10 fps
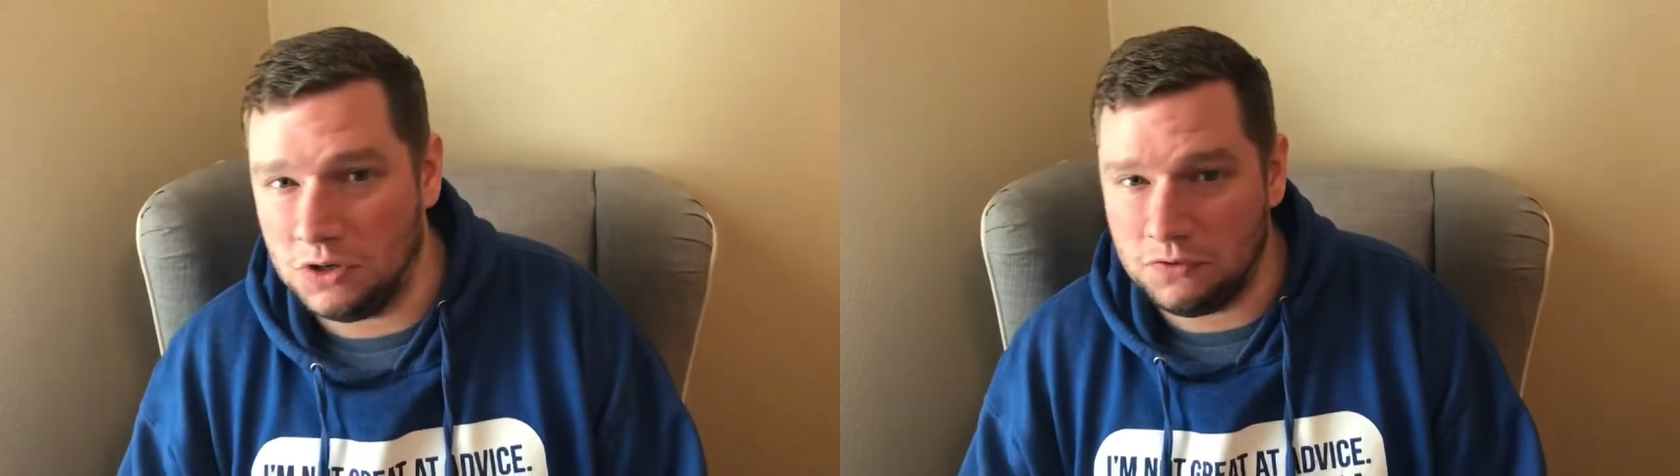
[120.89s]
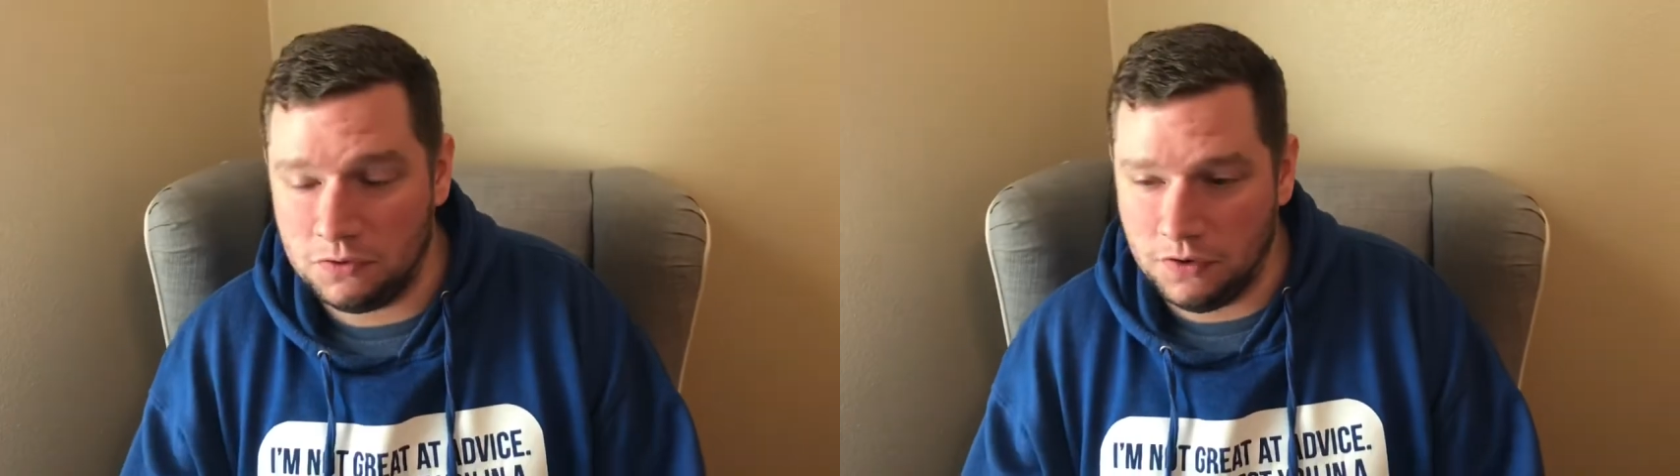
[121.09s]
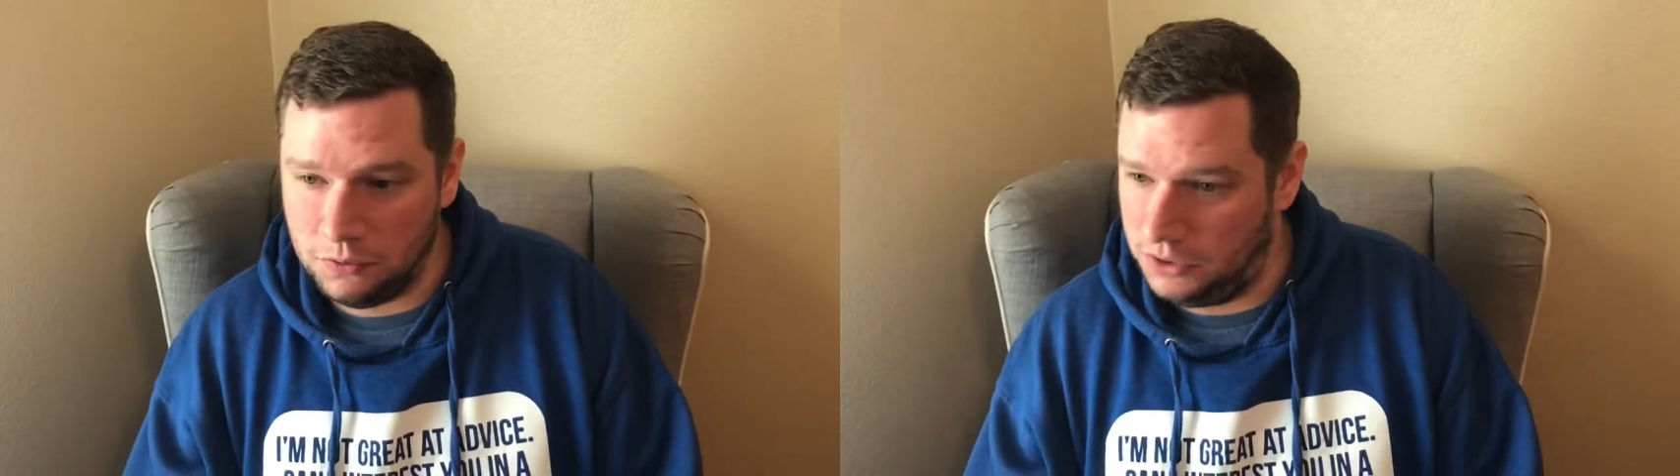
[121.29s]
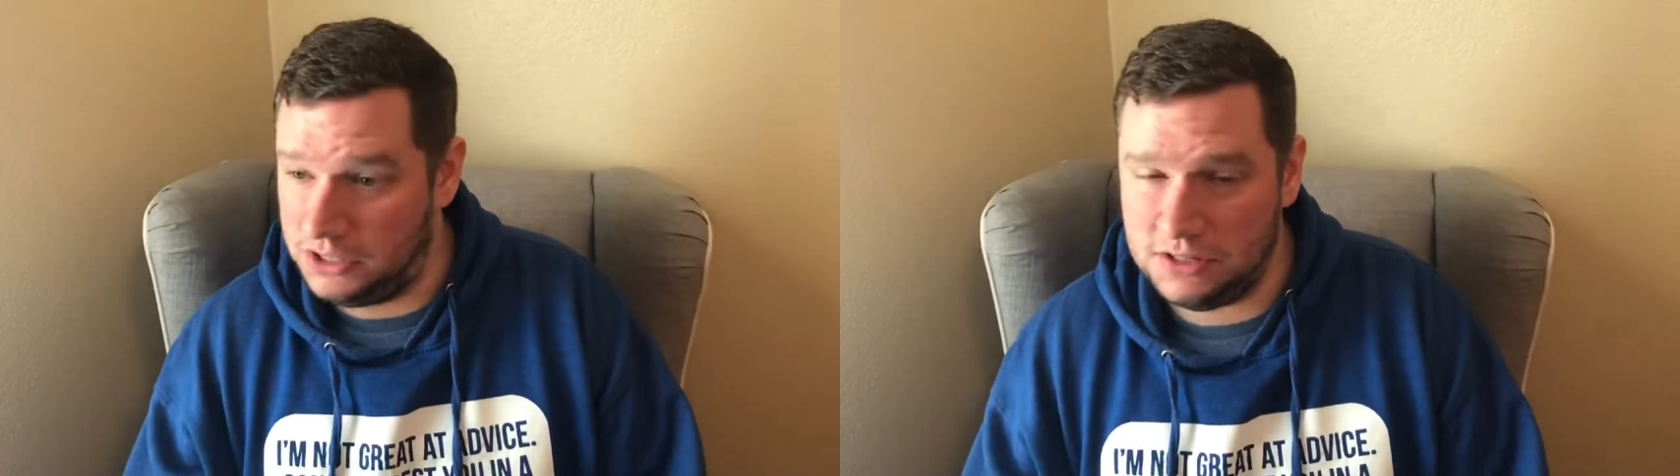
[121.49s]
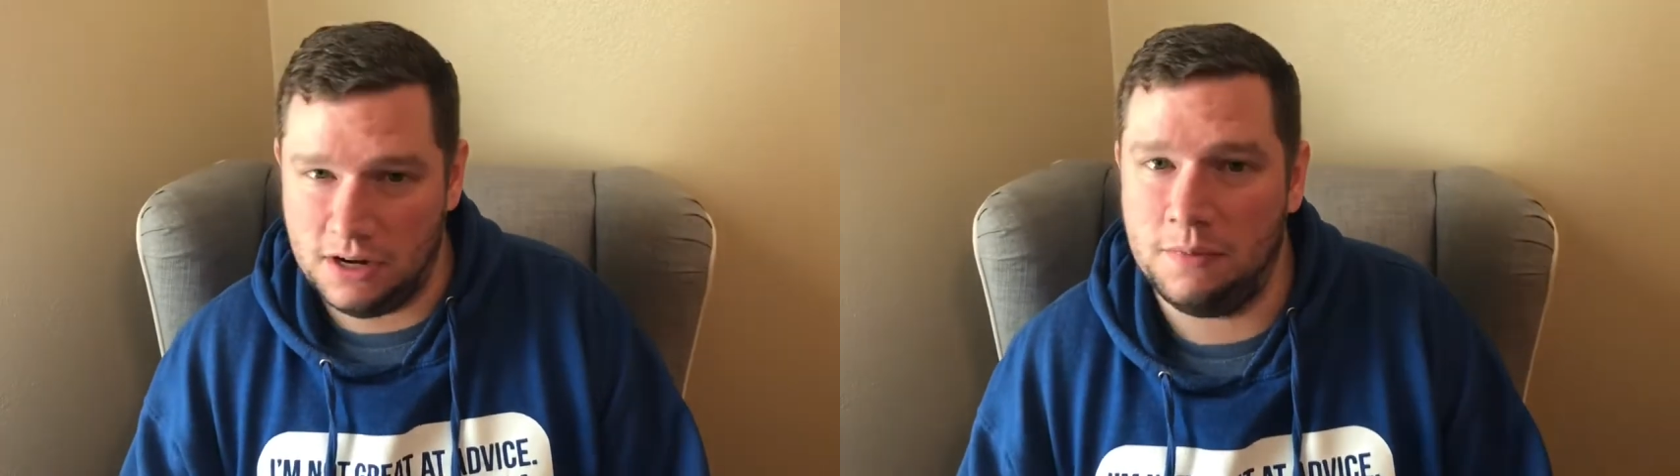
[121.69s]
if you've ever really
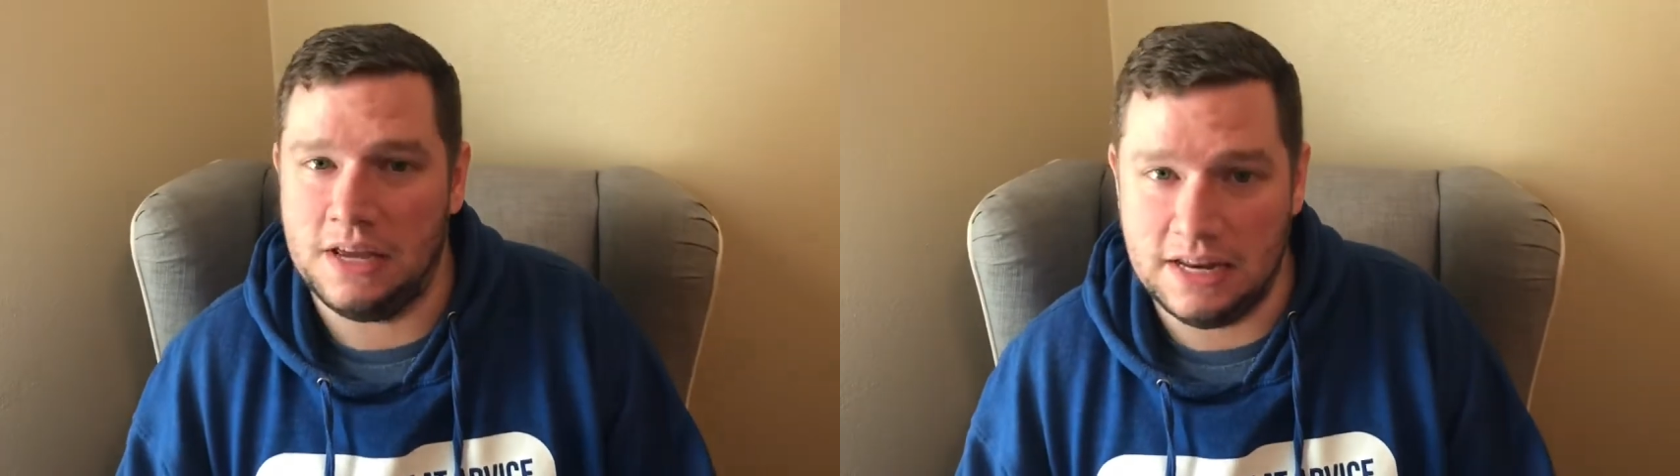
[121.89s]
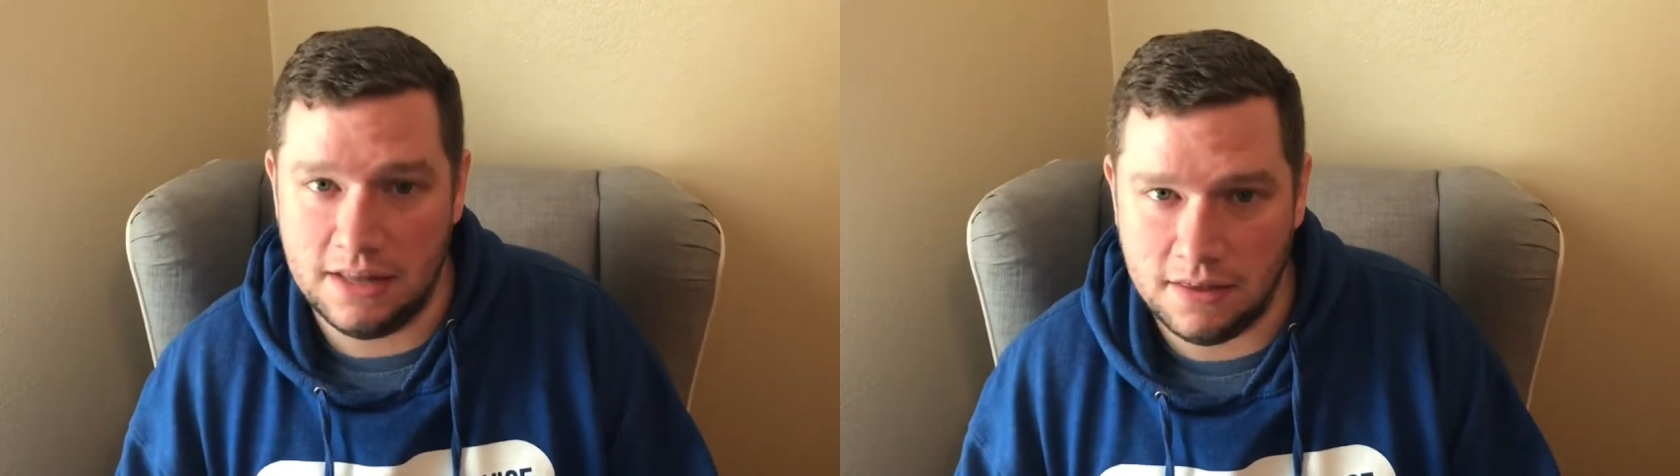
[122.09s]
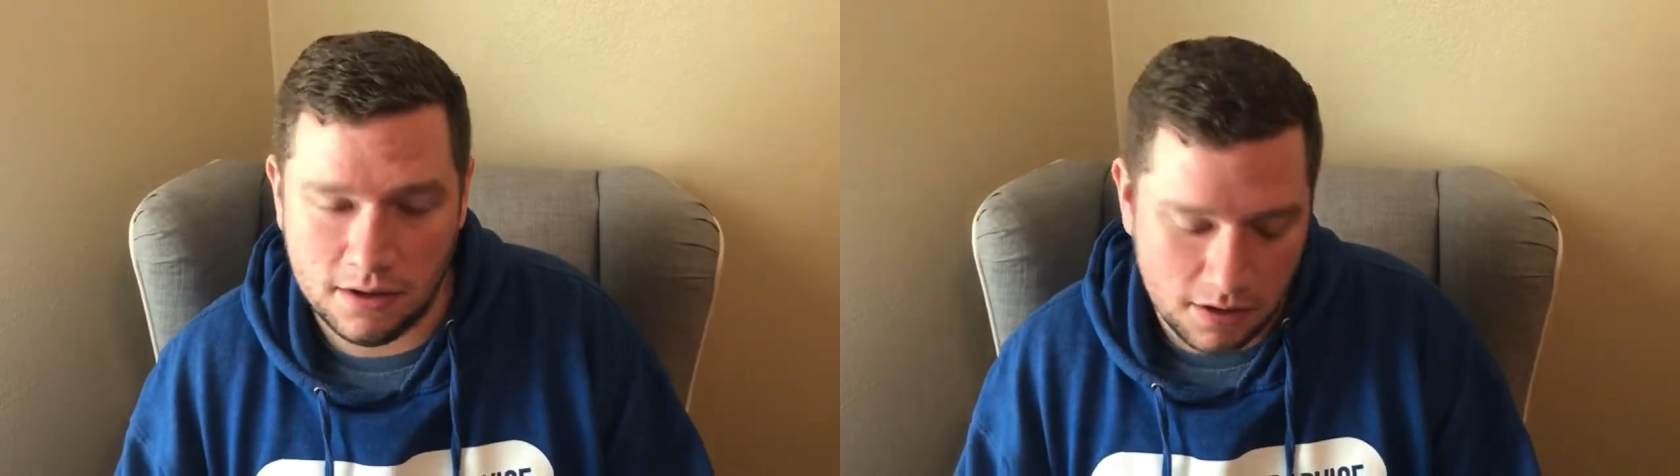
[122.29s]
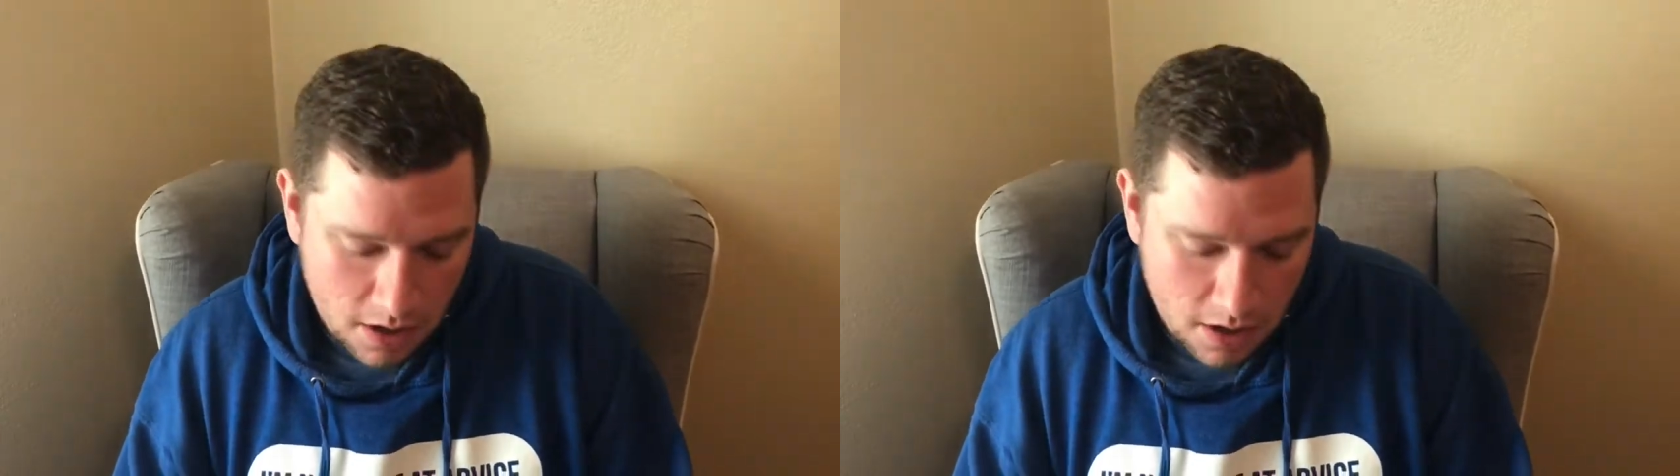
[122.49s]
set up anything.